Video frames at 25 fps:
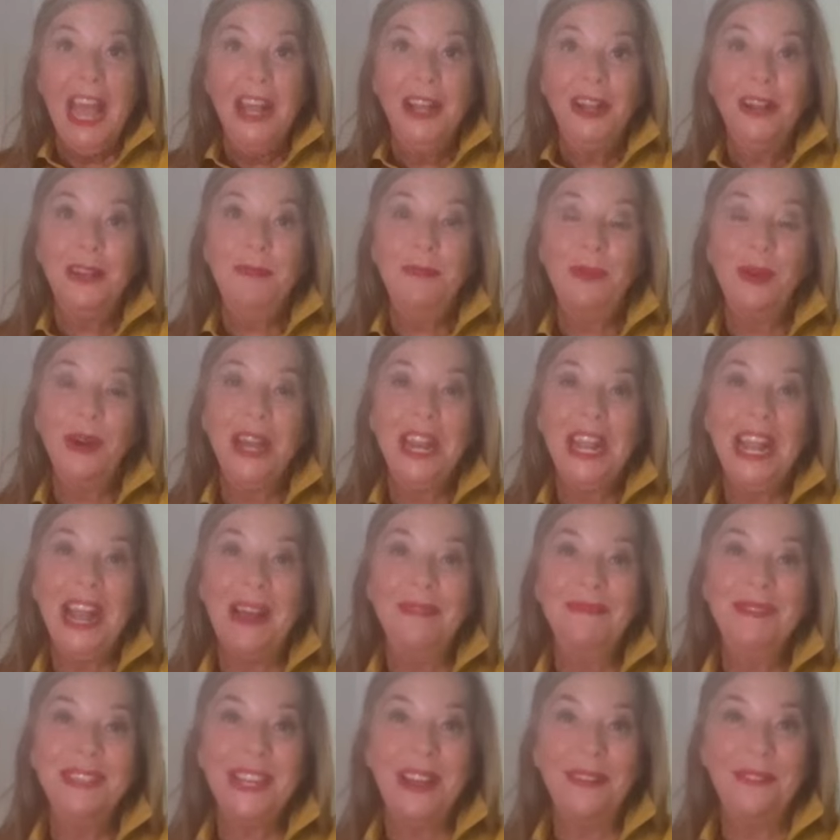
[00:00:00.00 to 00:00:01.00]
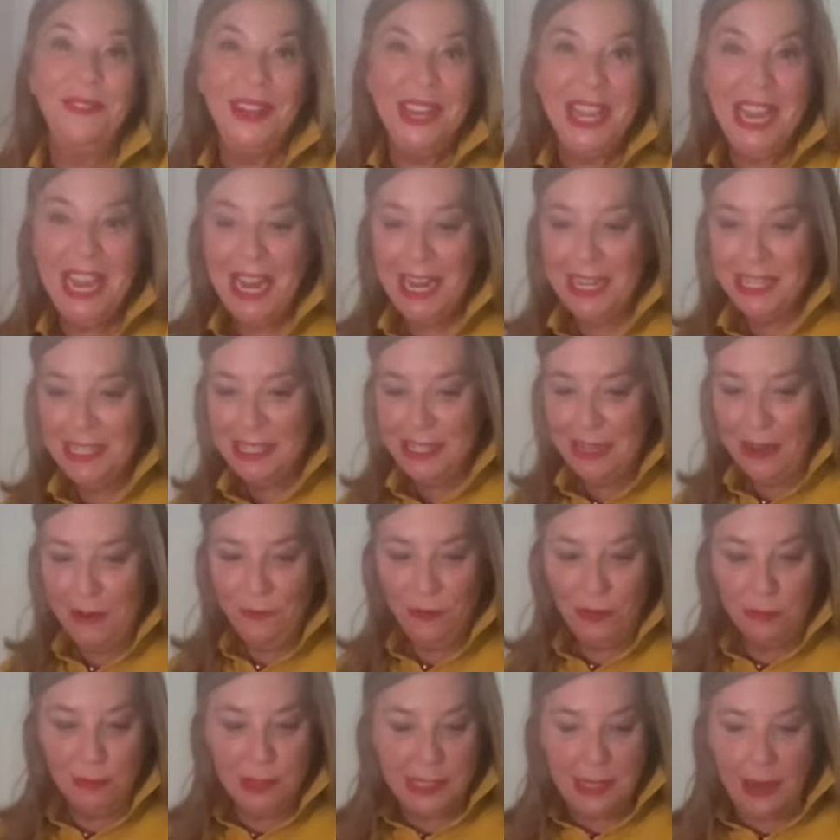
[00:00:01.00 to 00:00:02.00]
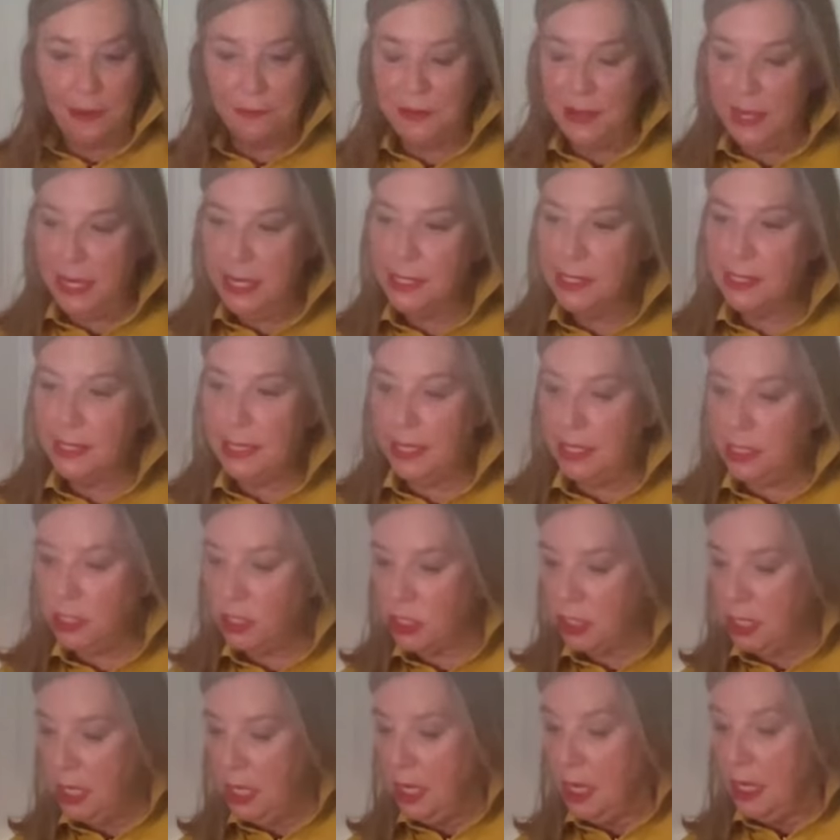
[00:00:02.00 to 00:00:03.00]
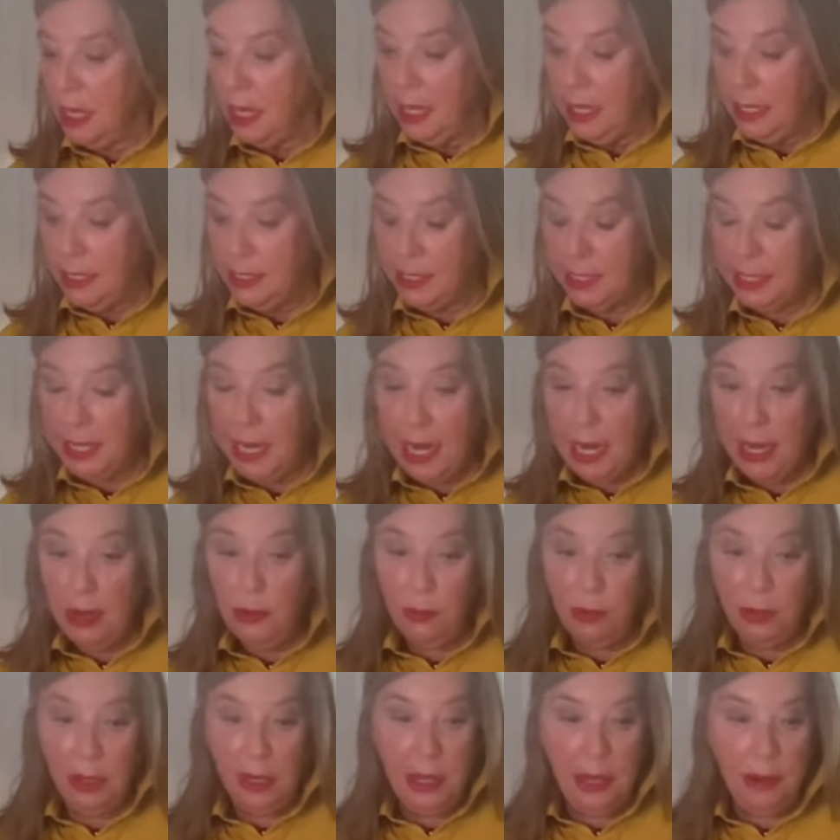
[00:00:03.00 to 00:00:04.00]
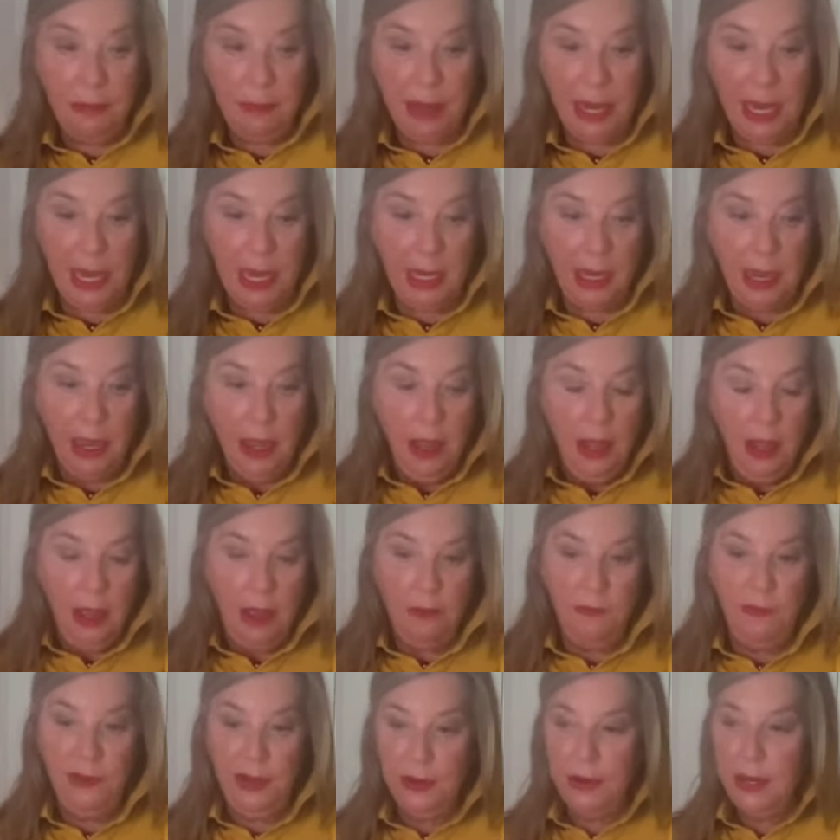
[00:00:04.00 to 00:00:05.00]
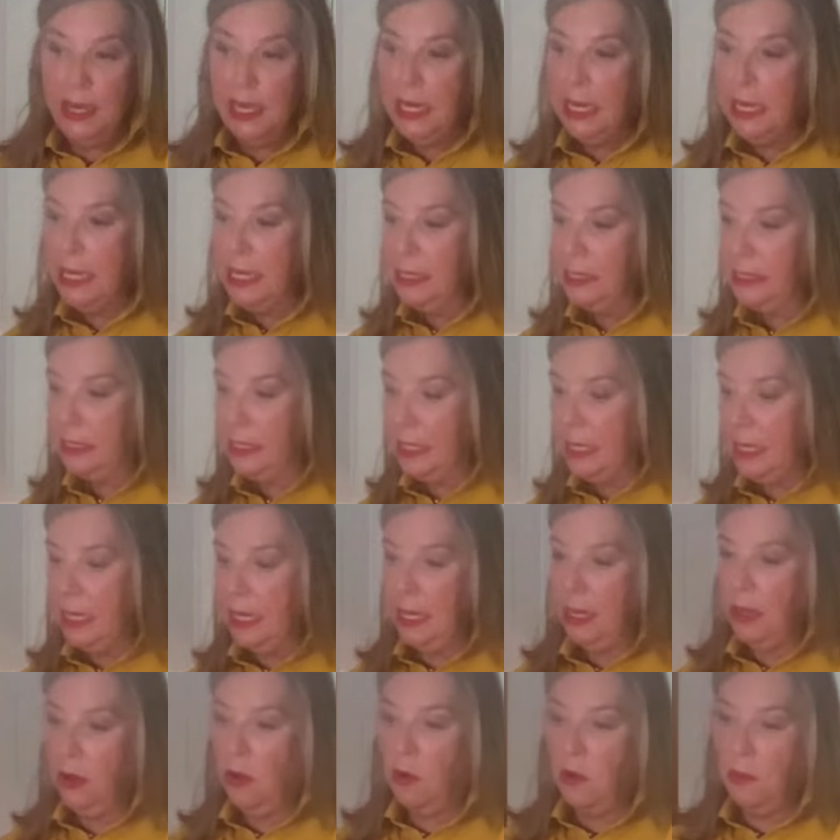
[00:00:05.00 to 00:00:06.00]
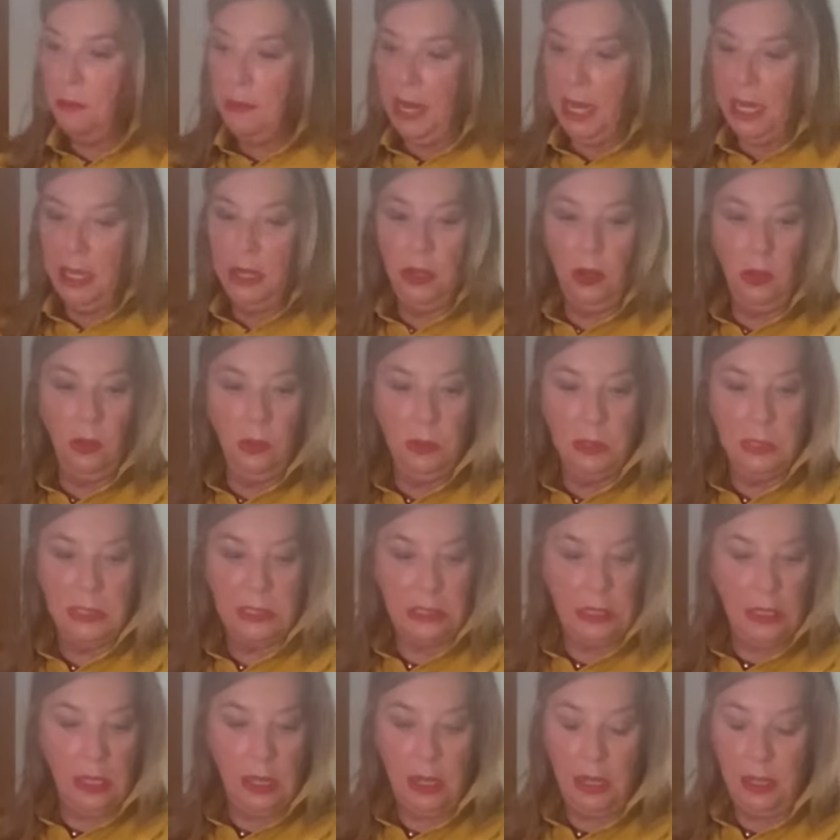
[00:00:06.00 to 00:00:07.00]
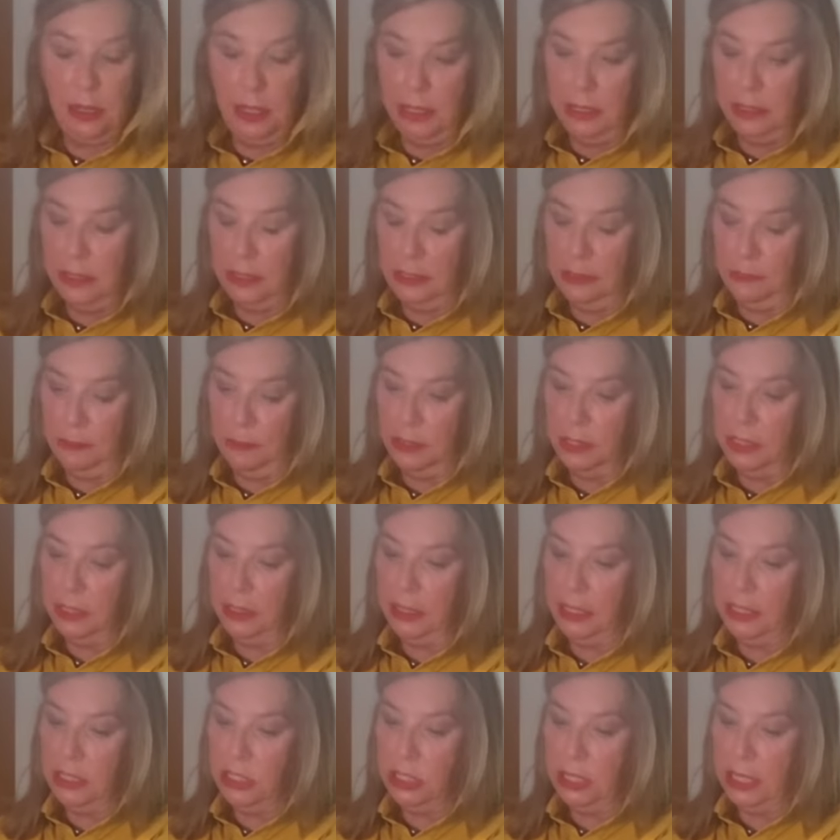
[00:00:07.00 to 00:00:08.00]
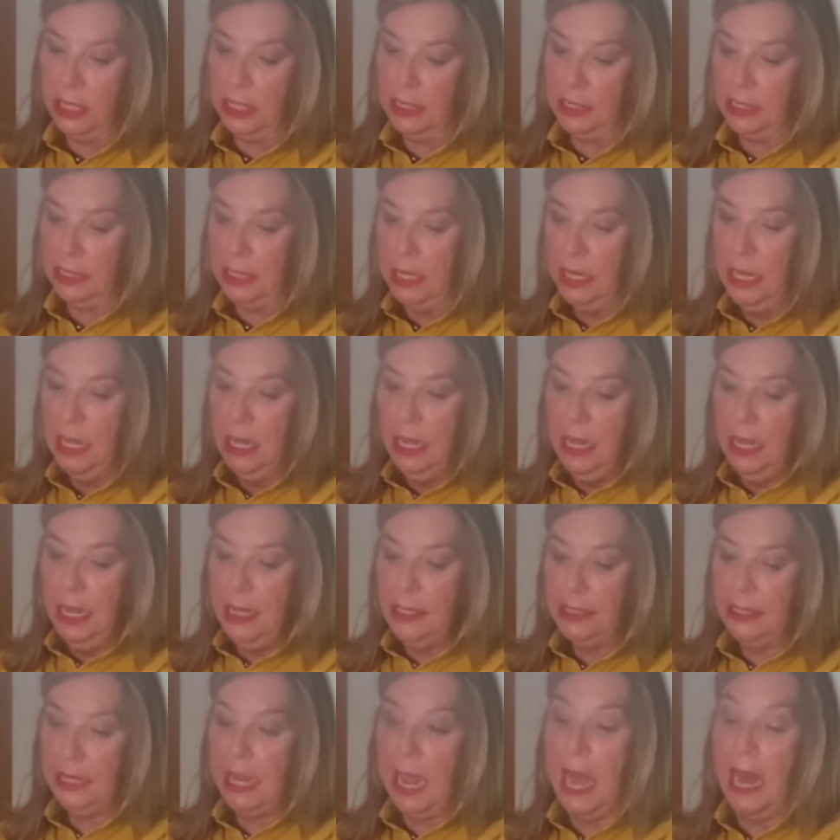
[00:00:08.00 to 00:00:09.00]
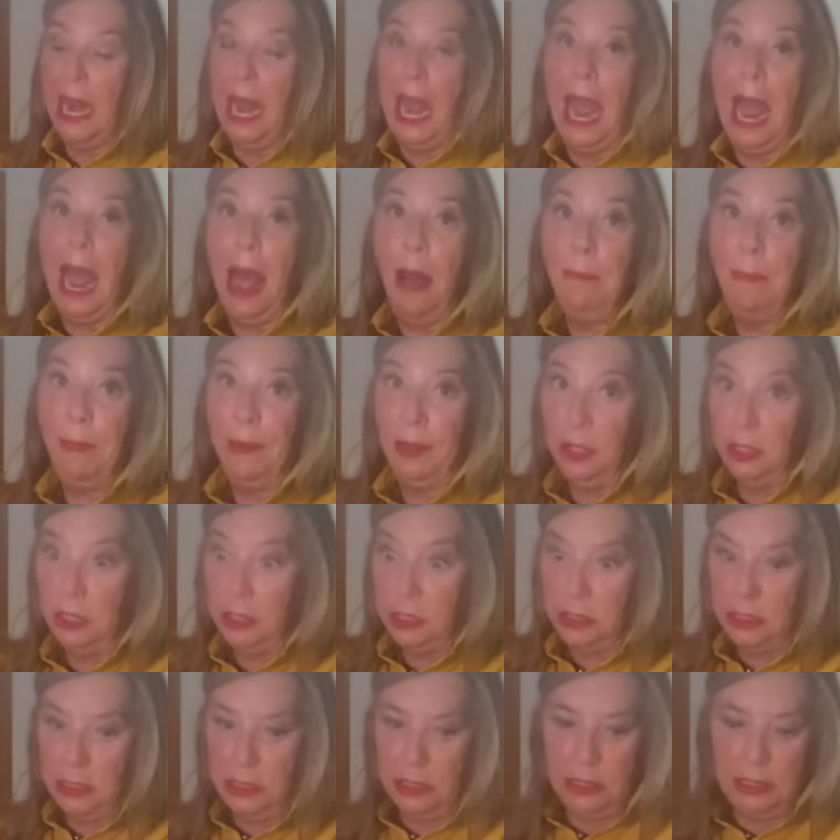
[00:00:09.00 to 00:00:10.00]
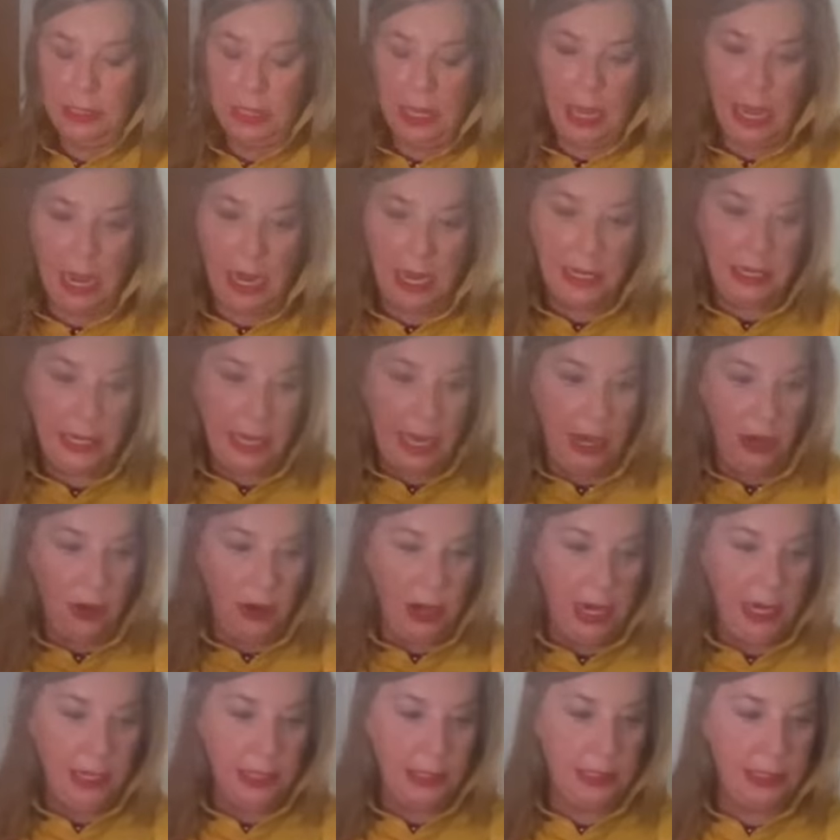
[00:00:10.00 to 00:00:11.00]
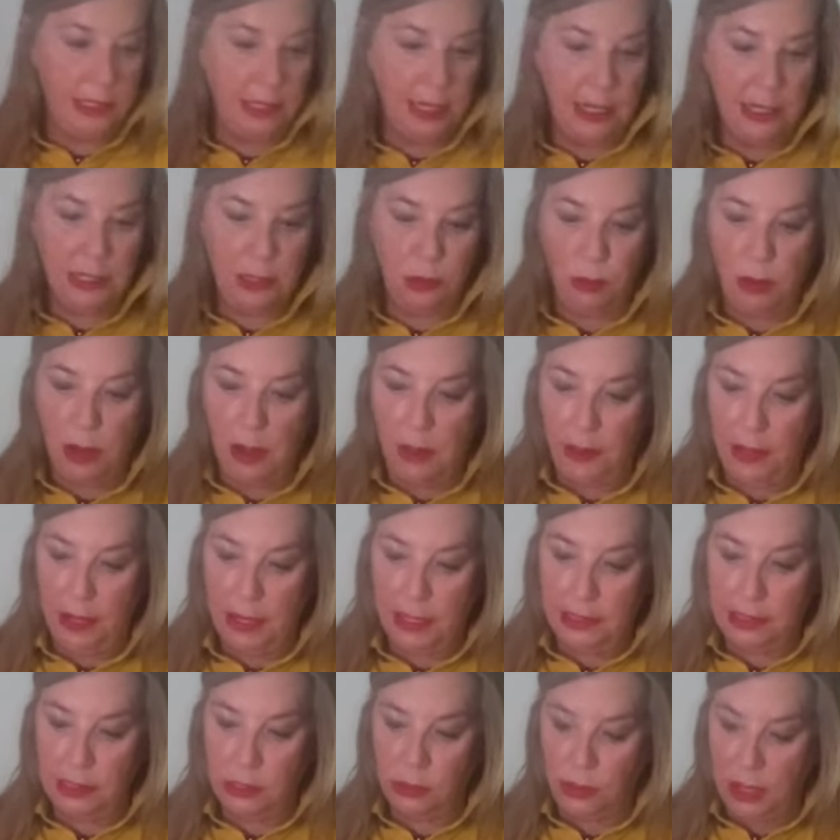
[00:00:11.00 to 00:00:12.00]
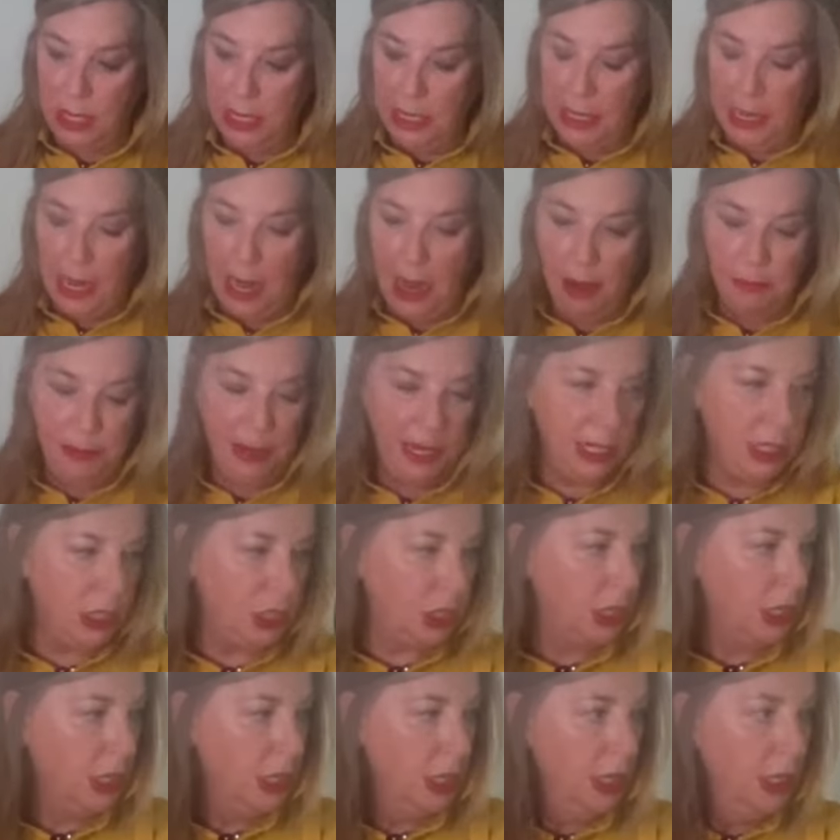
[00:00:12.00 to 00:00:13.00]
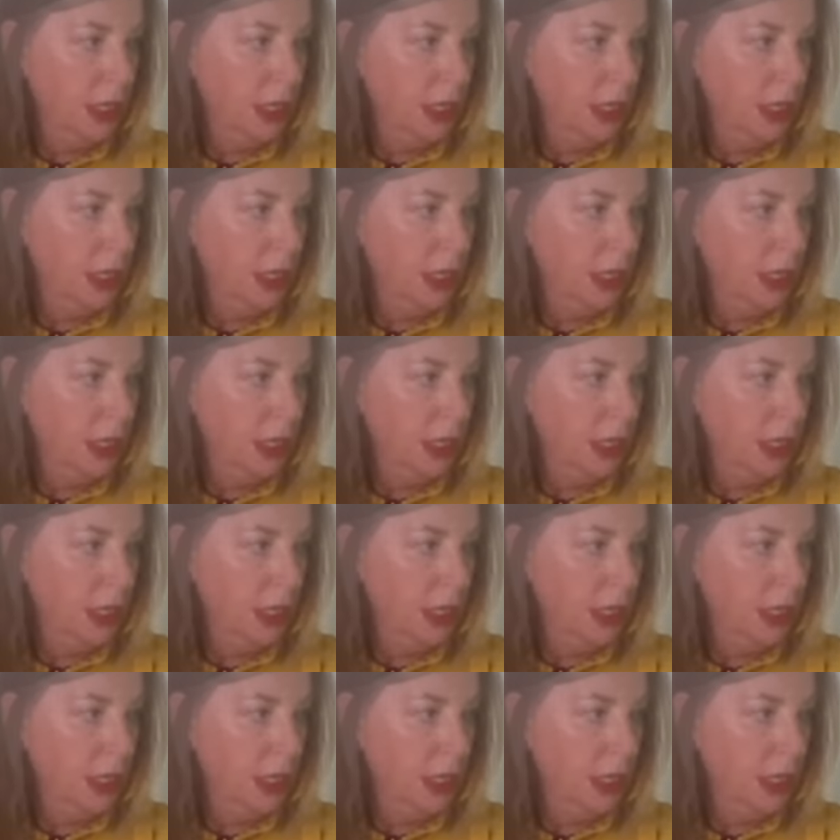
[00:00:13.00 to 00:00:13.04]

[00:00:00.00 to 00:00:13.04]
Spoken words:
Good morning, I'm Stephanie Hansen from Stephanie's Dish, and today we're going to make a very easy homemade coleslaw that's super delicious. It's got apples and carrots as well as green cabbage.